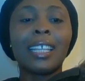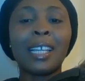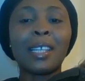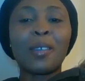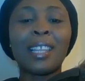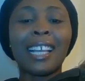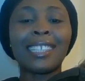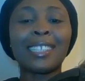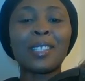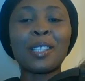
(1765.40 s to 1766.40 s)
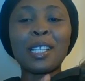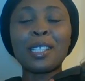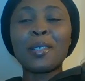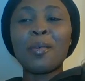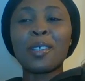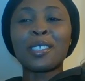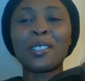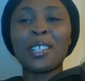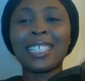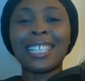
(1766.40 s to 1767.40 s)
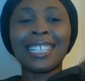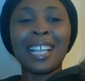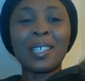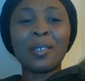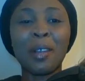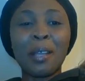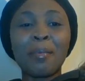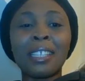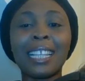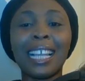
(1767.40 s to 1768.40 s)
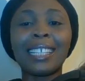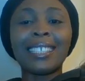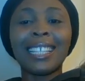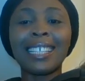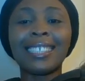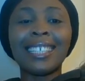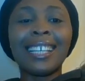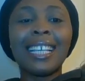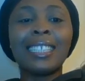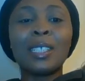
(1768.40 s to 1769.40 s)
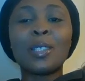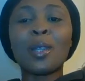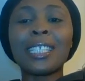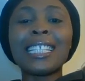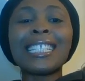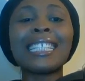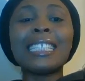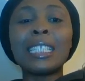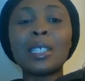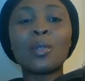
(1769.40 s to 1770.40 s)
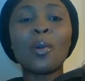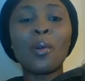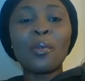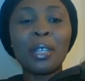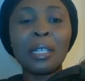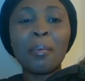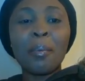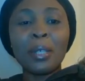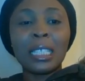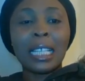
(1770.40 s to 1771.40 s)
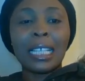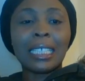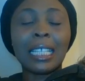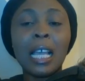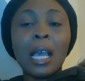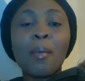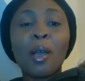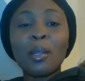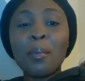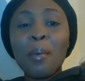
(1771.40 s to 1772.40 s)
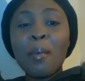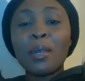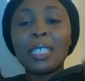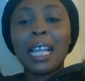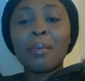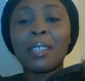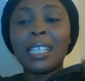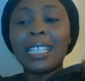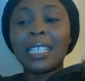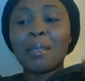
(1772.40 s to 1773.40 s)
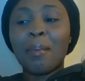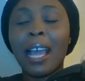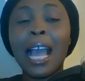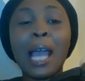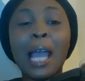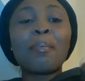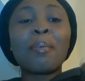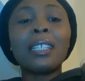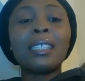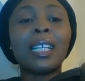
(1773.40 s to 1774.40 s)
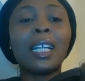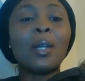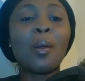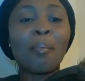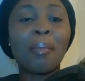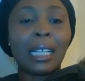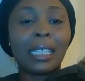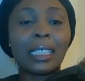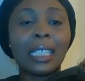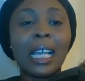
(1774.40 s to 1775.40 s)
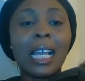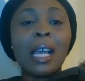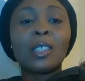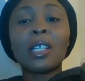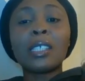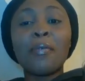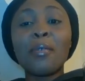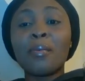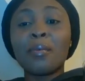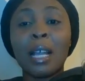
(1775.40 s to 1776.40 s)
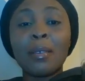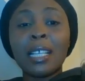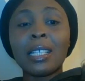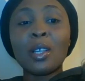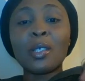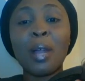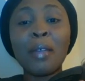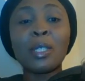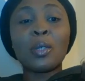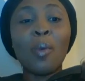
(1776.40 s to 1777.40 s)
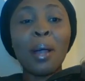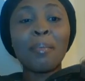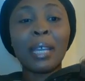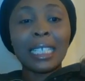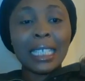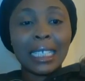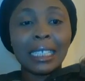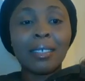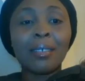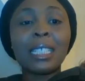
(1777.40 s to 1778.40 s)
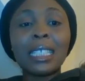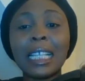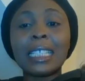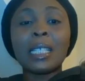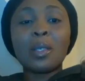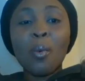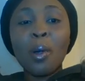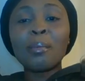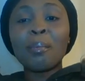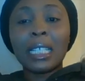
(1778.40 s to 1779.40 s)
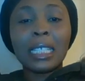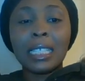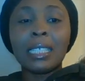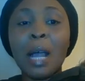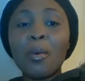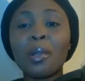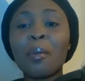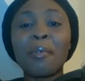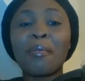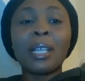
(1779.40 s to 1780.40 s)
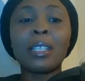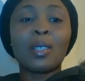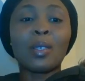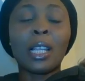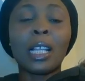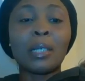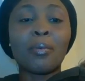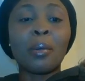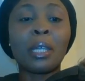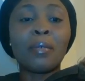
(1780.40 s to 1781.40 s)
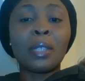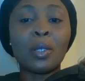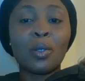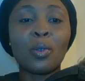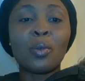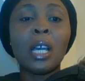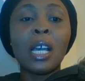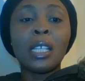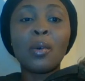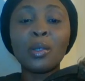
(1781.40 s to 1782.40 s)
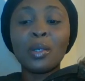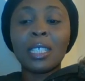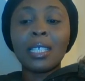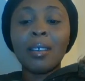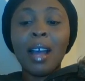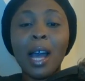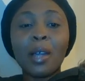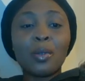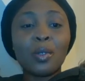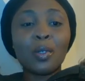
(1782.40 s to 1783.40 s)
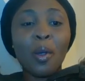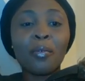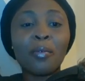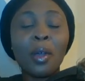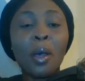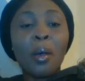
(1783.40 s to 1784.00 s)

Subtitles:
Thank you. Like this word you just said now strike me. Like you said, the success is in the story, the process. Because some people most time think it's by hyping numbers. Just even I said it, just if it's one person, state it's one person, that will not prevent the scholarship from giving it to you. They want to see how you solve